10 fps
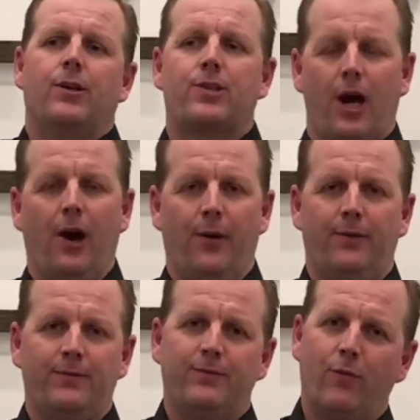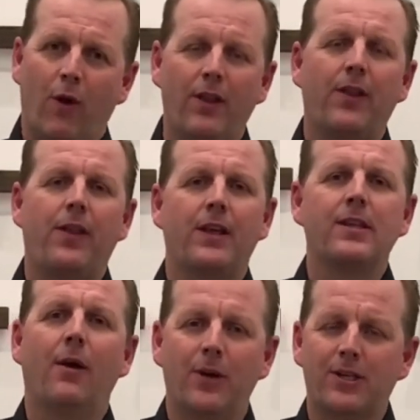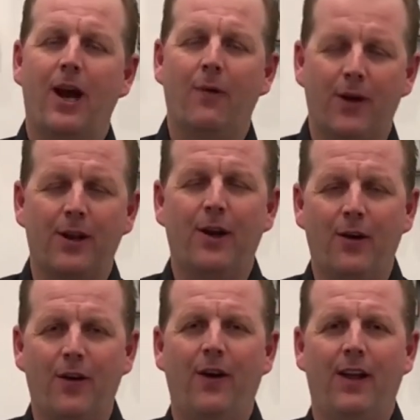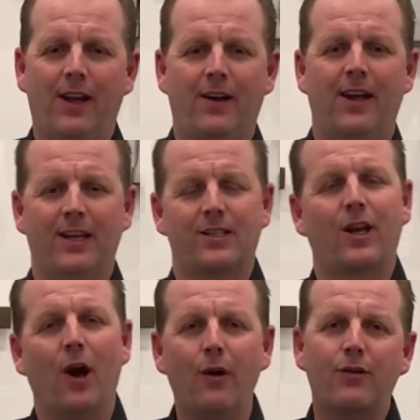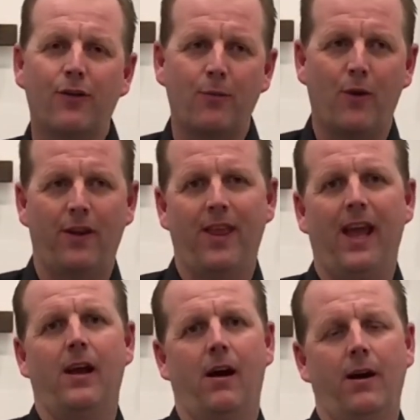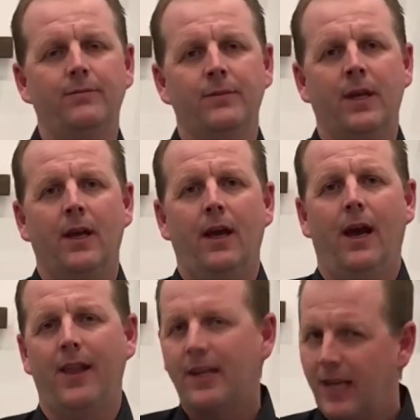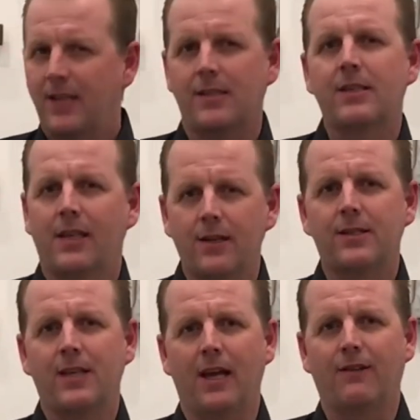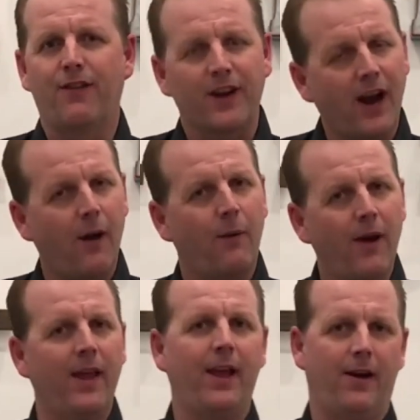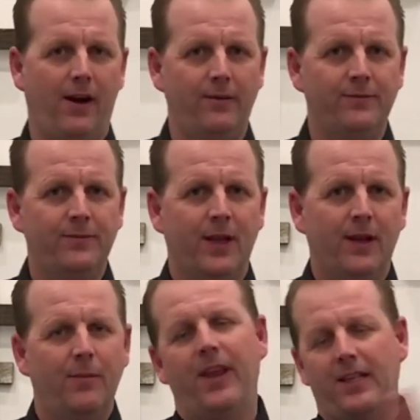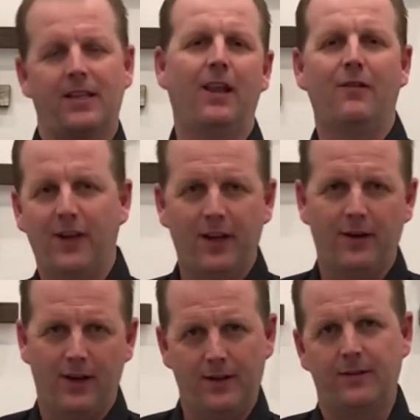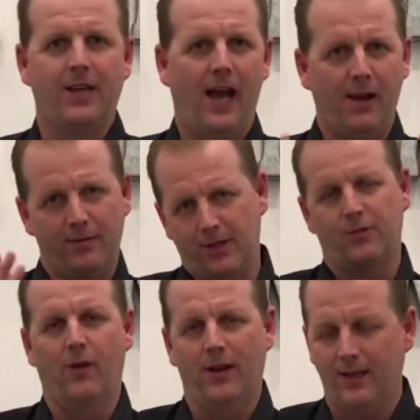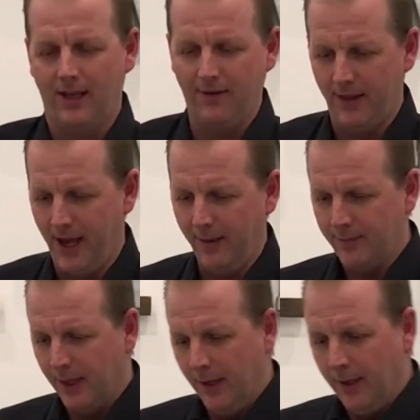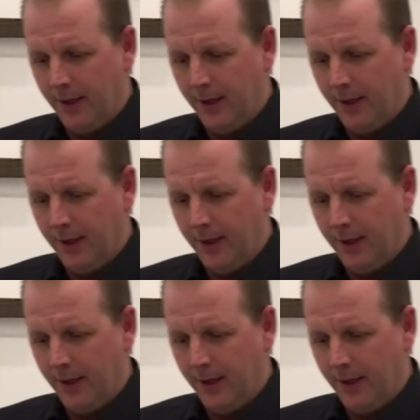So one of the things I wish I would have known earlier is coach from where they are. And that takes a skill set to figure out where they are. But that's another video another time. Just wanted to give you that.